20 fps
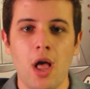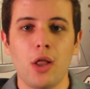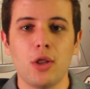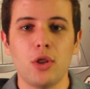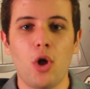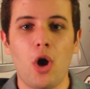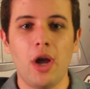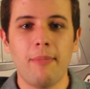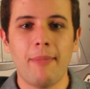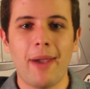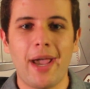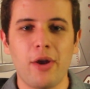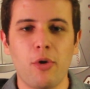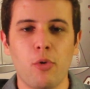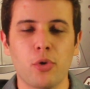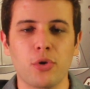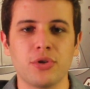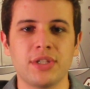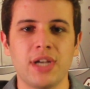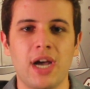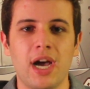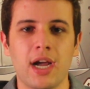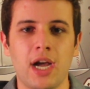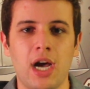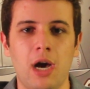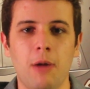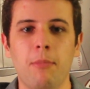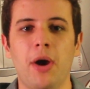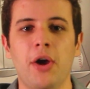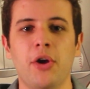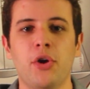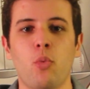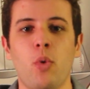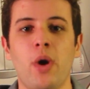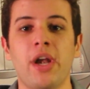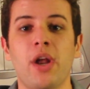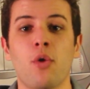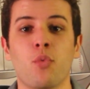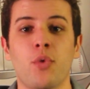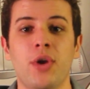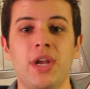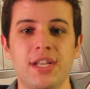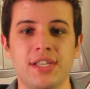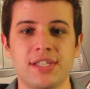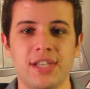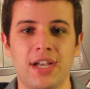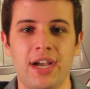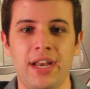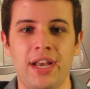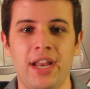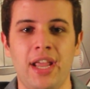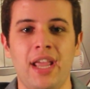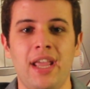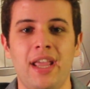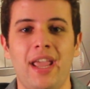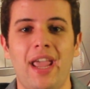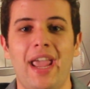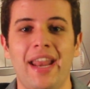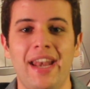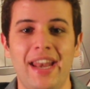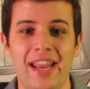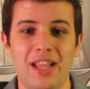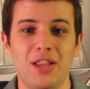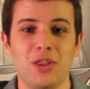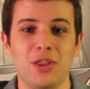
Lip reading: lawandbattingorder.com underwent a redesign, and it